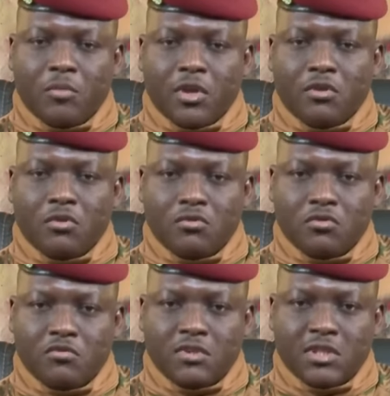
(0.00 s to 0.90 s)
and their
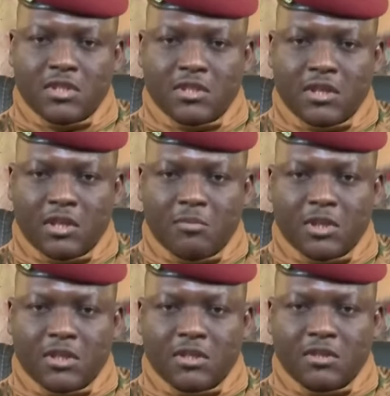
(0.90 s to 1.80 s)
attempts to block
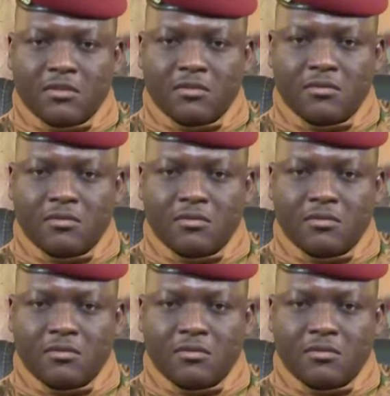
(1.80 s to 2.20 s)
the delivery of